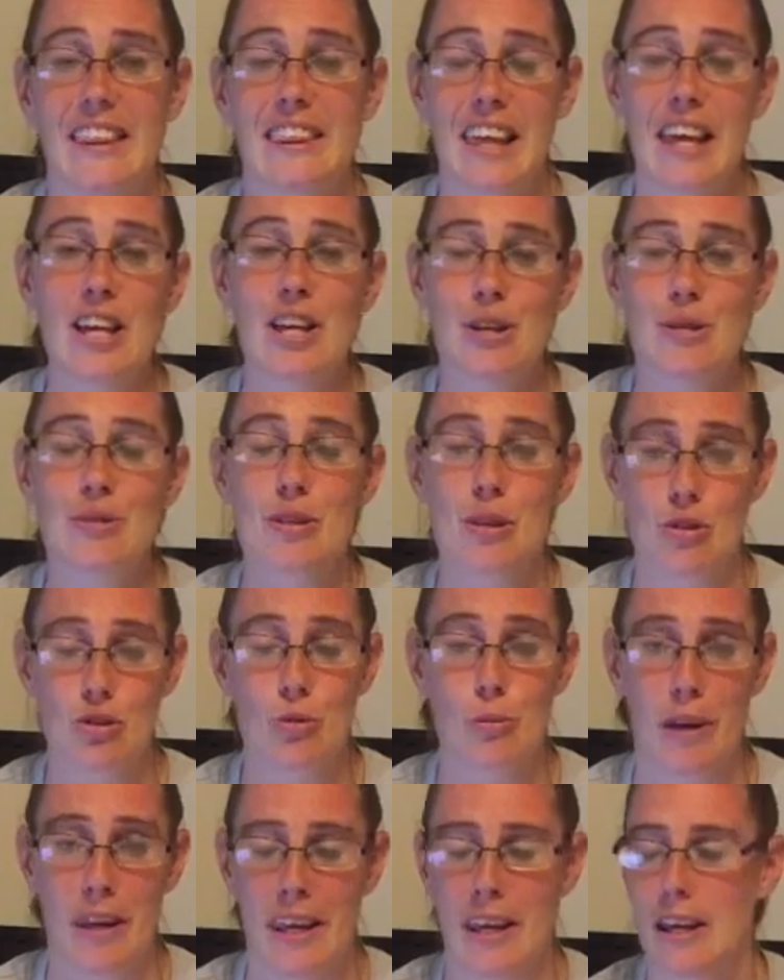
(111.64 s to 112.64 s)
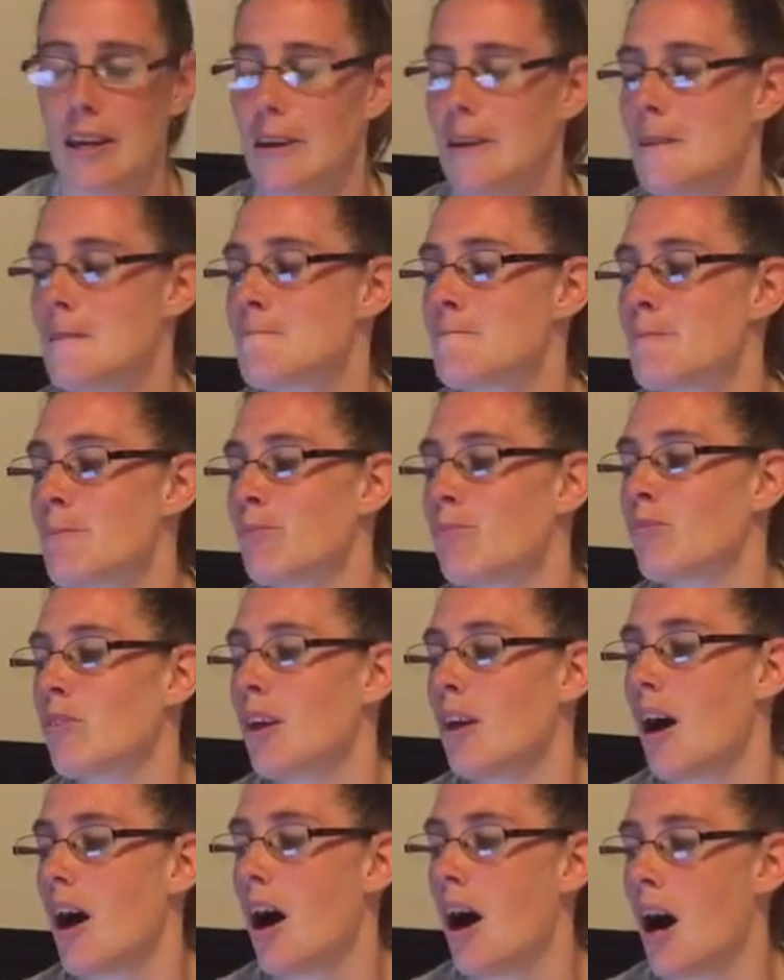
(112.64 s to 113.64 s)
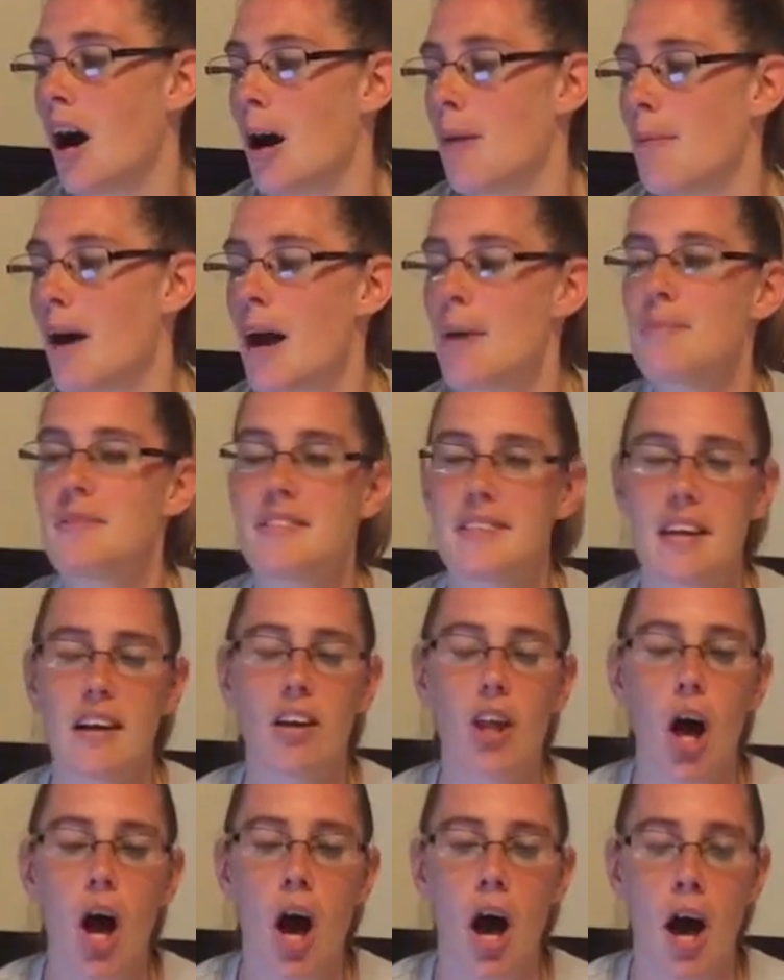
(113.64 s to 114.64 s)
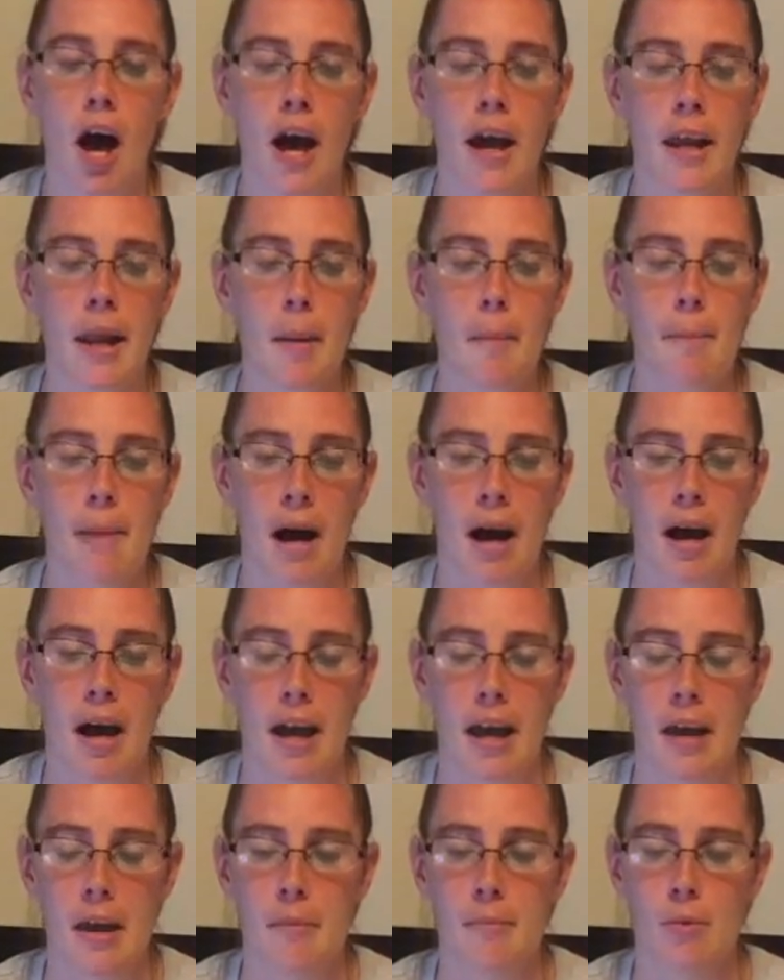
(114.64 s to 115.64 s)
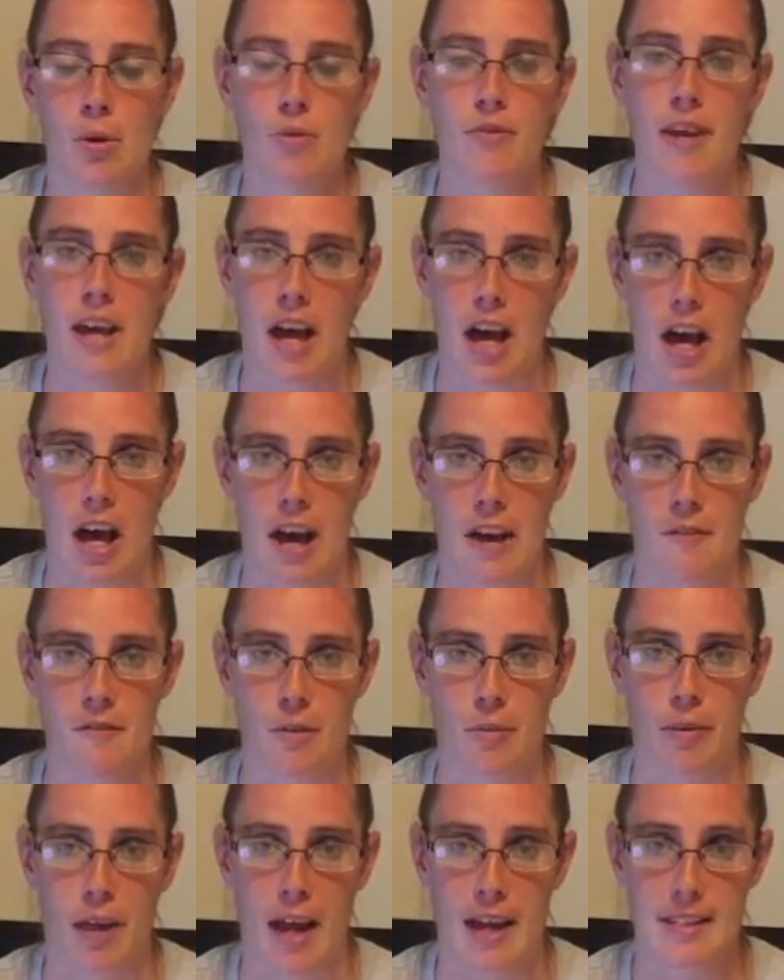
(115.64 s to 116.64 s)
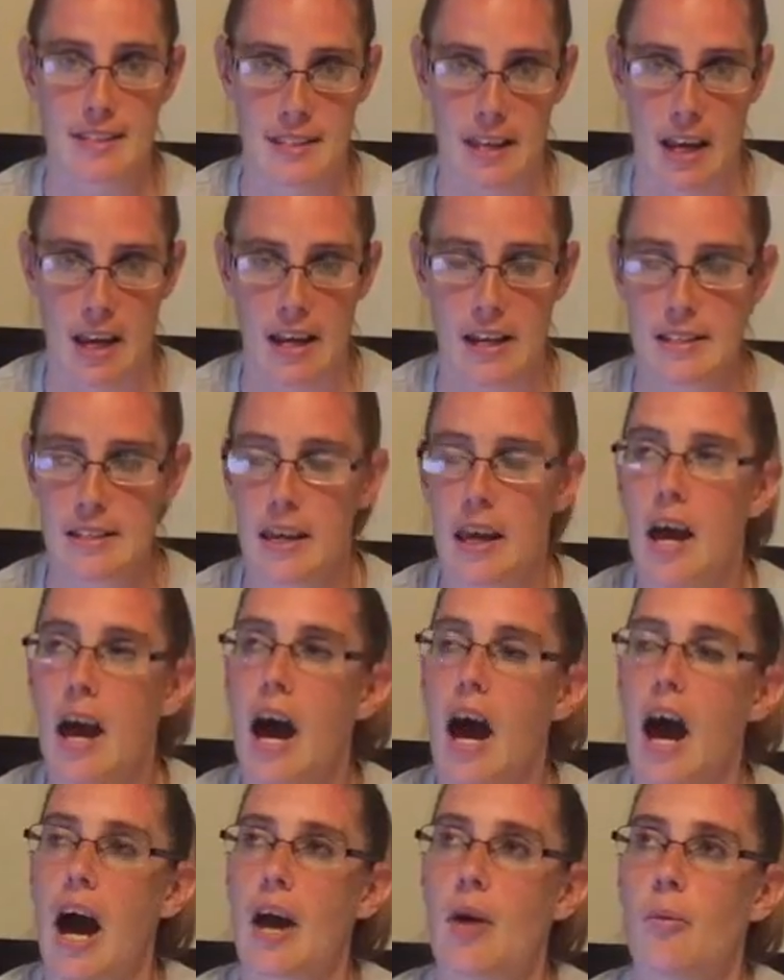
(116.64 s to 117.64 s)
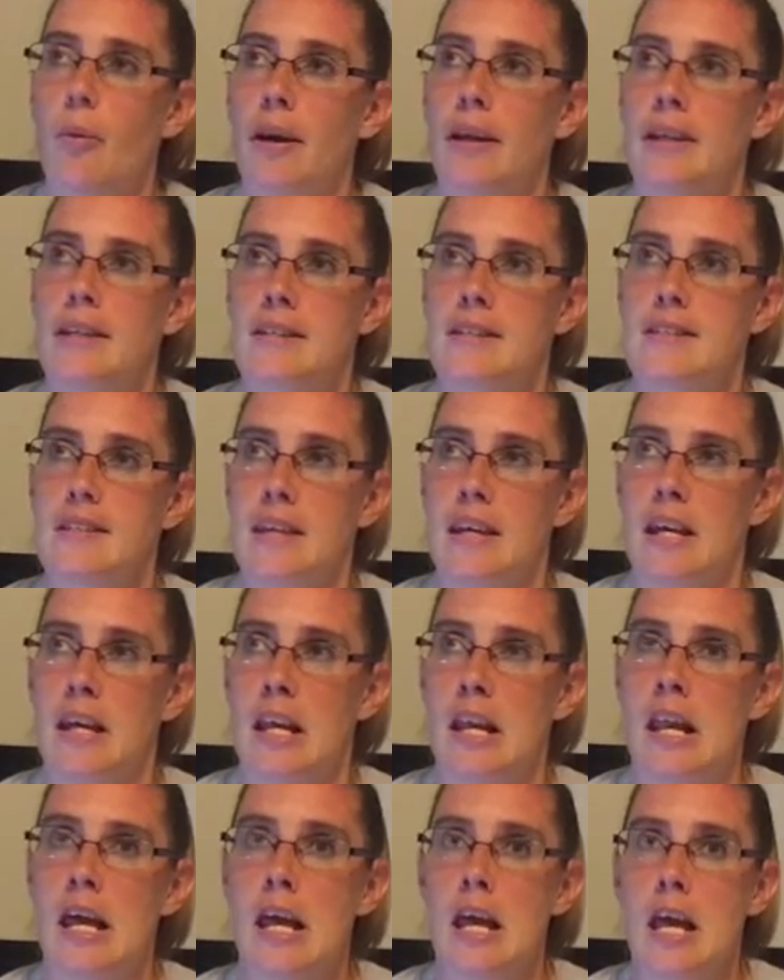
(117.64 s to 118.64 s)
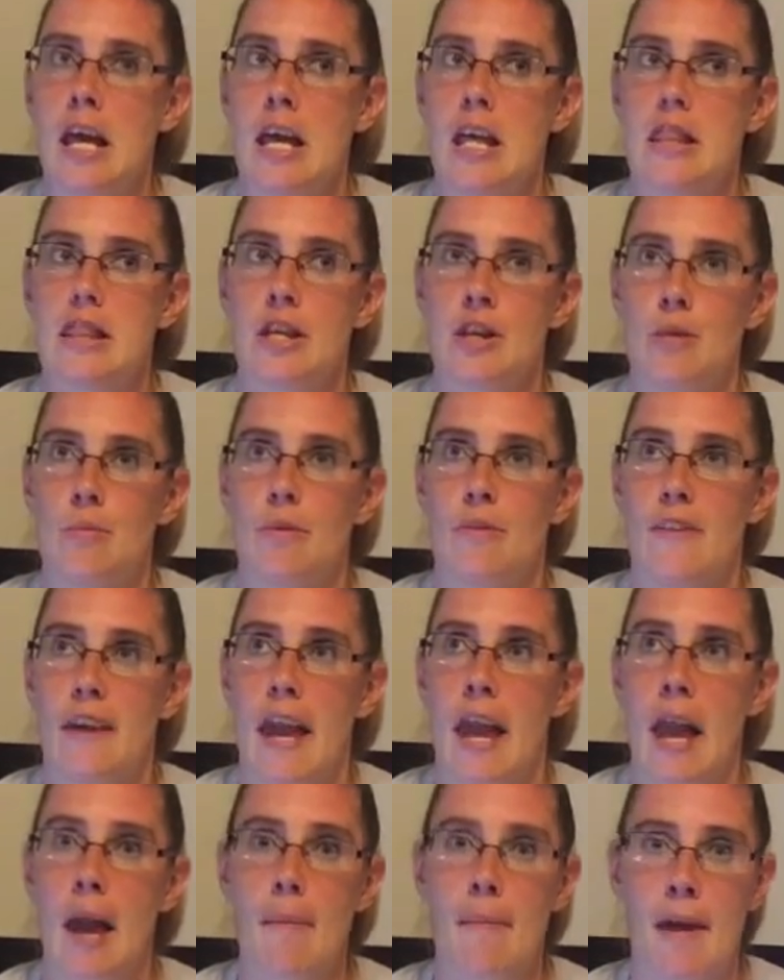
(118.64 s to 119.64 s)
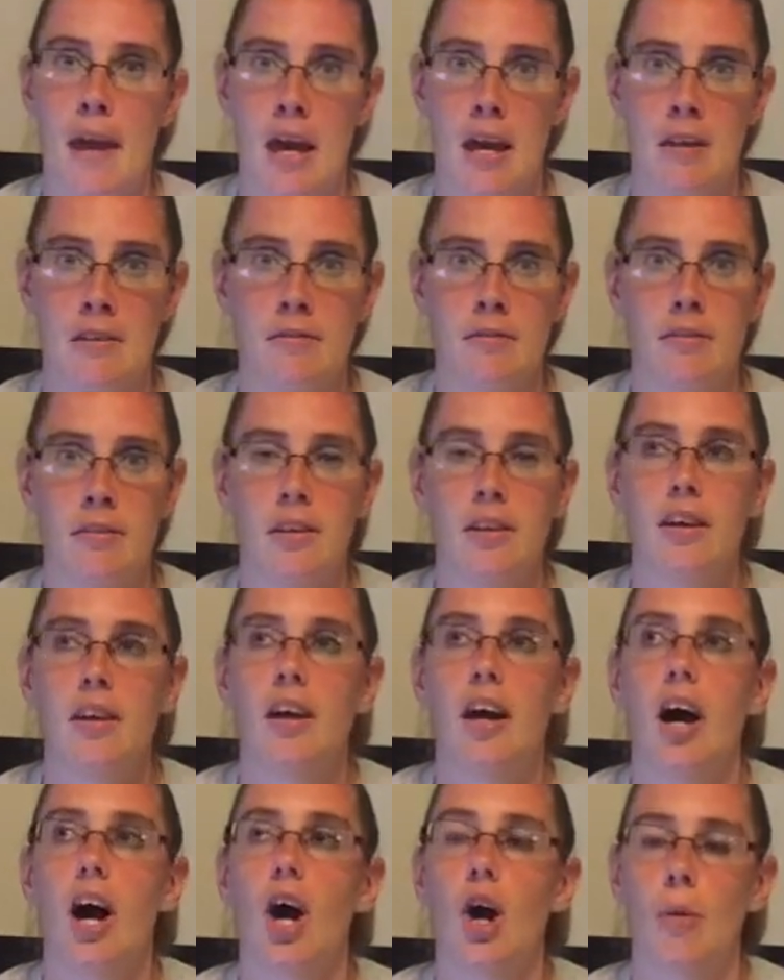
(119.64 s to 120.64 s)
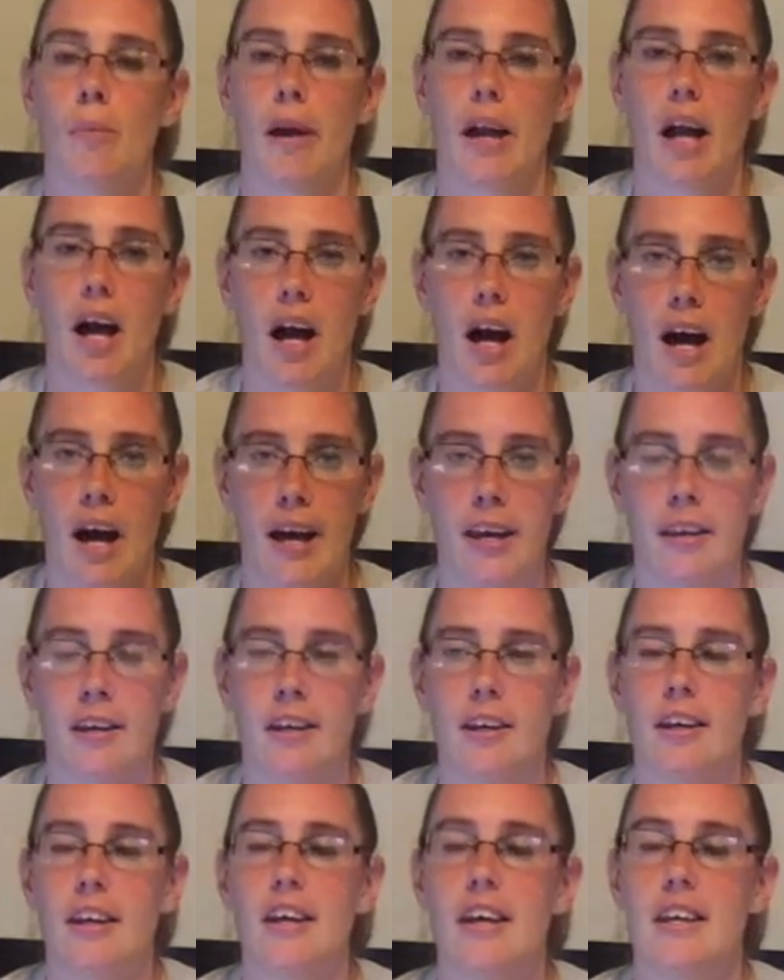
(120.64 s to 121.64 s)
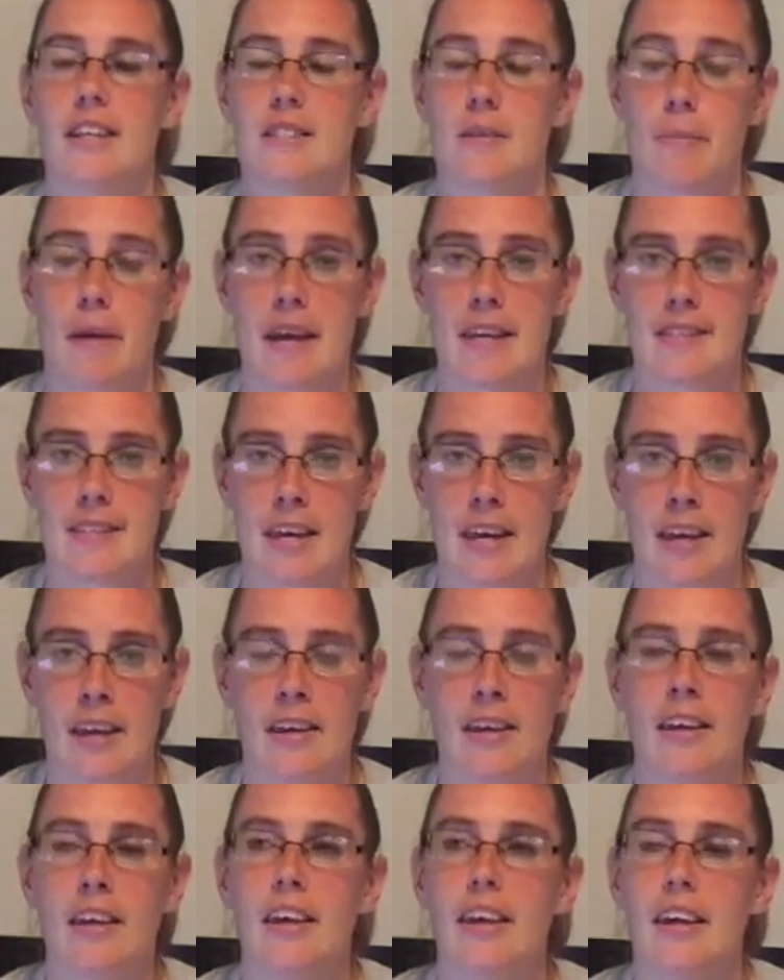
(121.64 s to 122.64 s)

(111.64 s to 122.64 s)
Thank you, social media. Um, I'm still on my movie high from last night. I went and seen the new movie Ant-Man. Oh my god, it's amazing.